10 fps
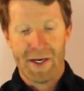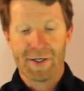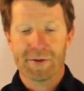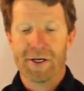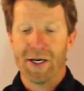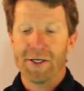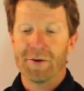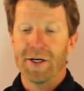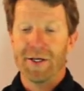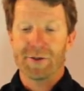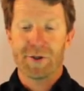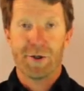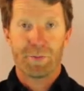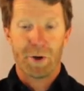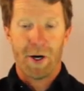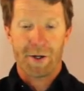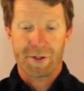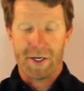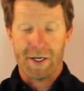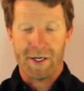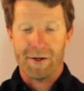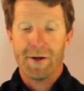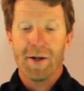nasal cannula has two prongs on it.